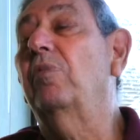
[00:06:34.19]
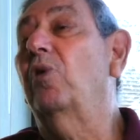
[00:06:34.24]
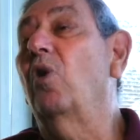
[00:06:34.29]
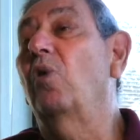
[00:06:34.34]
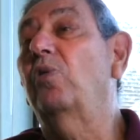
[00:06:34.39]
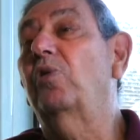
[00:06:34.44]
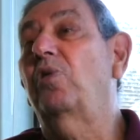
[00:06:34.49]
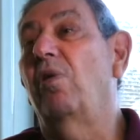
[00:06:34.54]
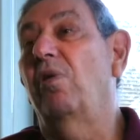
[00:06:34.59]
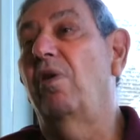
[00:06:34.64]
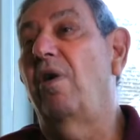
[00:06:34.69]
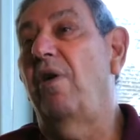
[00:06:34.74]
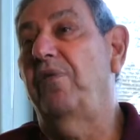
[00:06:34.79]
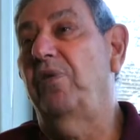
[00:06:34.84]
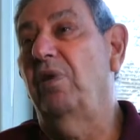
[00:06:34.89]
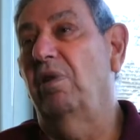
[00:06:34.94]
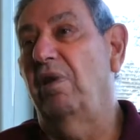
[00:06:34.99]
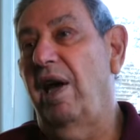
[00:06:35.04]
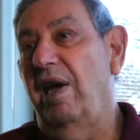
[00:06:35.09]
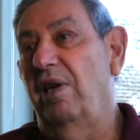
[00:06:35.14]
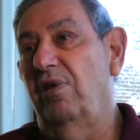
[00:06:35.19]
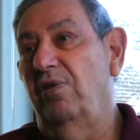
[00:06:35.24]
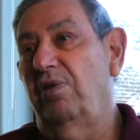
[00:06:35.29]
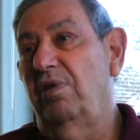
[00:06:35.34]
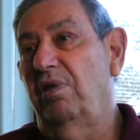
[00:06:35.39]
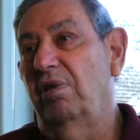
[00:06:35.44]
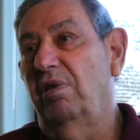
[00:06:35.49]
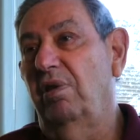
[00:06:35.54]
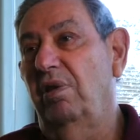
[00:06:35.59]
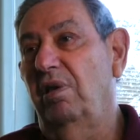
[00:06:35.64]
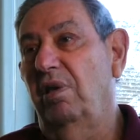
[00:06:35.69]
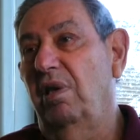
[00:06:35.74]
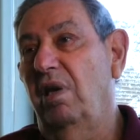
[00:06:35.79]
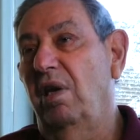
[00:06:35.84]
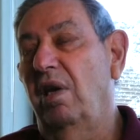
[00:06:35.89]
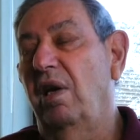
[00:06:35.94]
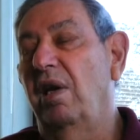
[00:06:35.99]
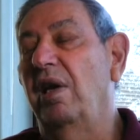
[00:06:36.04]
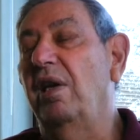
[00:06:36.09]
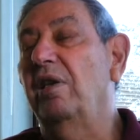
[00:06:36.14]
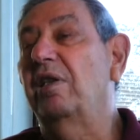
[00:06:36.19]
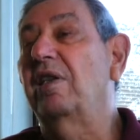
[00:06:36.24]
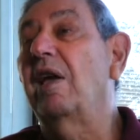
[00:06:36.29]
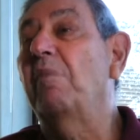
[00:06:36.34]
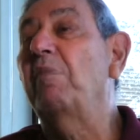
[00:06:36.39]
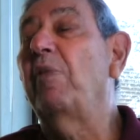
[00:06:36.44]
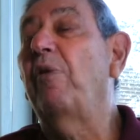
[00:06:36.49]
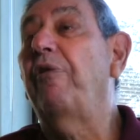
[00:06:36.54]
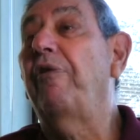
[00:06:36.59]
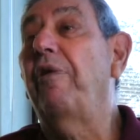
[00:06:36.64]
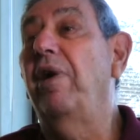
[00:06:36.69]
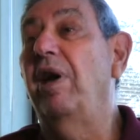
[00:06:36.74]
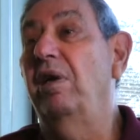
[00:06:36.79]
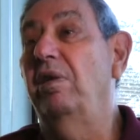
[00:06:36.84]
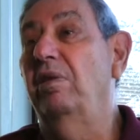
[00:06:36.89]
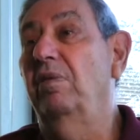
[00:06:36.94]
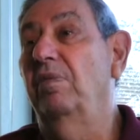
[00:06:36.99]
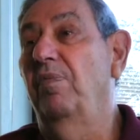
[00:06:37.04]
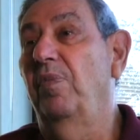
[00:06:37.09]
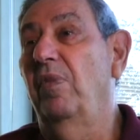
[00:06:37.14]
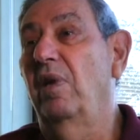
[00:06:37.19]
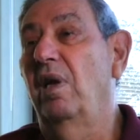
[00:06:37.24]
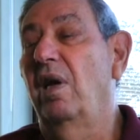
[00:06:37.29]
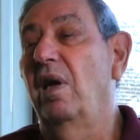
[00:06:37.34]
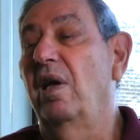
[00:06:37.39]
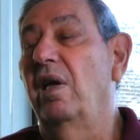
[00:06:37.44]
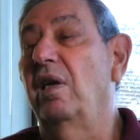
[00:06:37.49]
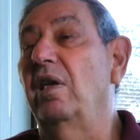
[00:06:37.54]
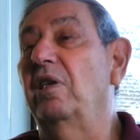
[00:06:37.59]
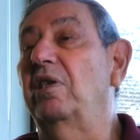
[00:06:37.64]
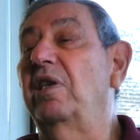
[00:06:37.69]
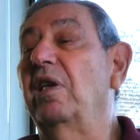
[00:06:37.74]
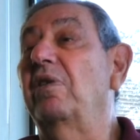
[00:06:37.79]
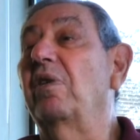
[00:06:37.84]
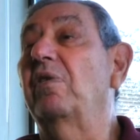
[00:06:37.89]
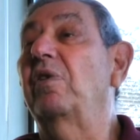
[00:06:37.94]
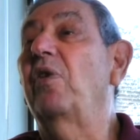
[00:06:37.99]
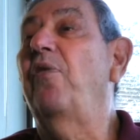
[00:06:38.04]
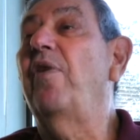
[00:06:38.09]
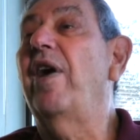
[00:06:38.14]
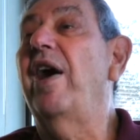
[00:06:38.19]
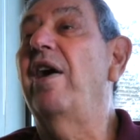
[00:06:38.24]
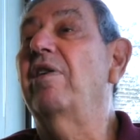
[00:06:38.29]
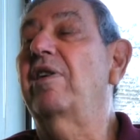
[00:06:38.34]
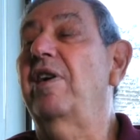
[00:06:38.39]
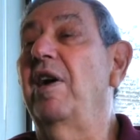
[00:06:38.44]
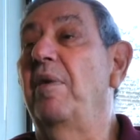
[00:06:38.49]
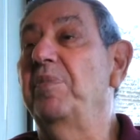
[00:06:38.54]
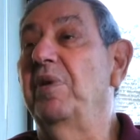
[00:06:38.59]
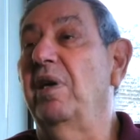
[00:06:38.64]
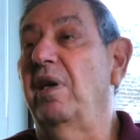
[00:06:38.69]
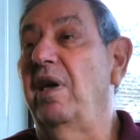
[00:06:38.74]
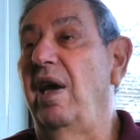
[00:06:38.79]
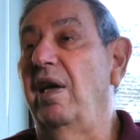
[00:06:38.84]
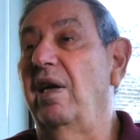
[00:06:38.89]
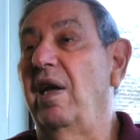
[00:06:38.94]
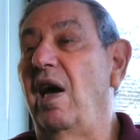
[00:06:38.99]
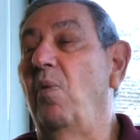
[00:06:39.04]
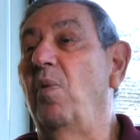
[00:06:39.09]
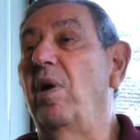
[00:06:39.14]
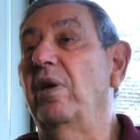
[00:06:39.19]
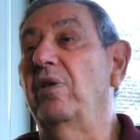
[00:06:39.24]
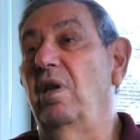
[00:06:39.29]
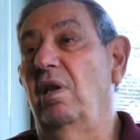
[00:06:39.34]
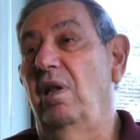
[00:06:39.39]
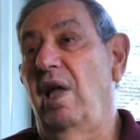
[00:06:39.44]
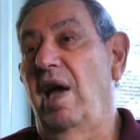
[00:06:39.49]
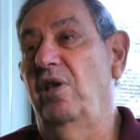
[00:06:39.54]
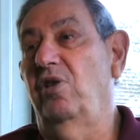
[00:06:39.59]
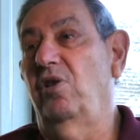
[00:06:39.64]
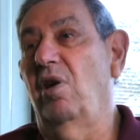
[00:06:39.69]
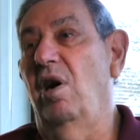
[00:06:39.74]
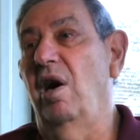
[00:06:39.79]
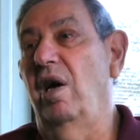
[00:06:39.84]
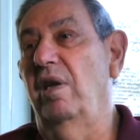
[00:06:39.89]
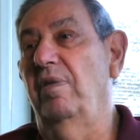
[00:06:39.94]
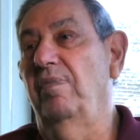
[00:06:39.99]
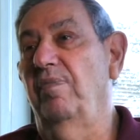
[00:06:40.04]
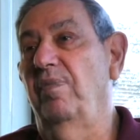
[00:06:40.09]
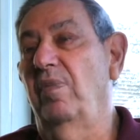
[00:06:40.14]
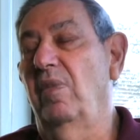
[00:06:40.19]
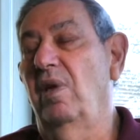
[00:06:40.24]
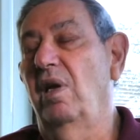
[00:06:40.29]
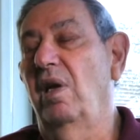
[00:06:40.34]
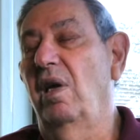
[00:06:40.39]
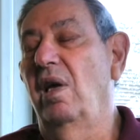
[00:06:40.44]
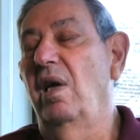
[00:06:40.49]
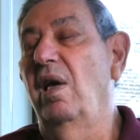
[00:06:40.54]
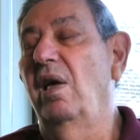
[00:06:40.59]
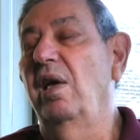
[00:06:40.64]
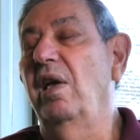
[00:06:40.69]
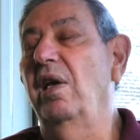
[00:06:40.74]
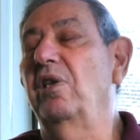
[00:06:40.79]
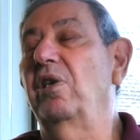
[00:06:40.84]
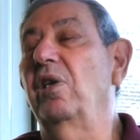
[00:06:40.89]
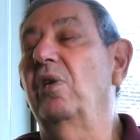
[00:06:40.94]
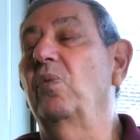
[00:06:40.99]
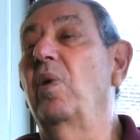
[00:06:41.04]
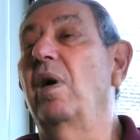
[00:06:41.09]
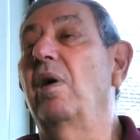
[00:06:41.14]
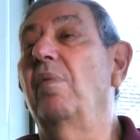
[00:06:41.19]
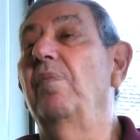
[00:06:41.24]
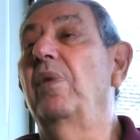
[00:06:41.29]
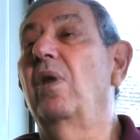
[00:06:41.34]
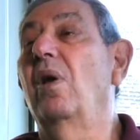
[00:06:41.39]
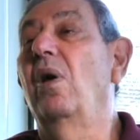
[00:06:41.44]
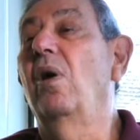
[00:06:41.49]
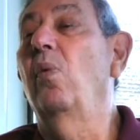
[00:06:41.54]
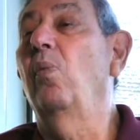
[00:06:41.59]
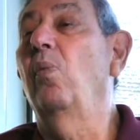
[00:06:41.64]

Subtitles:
don't turn off the lights. He said, I'm afraid. He said, that the fire comes again, I want the lights on. He said, well,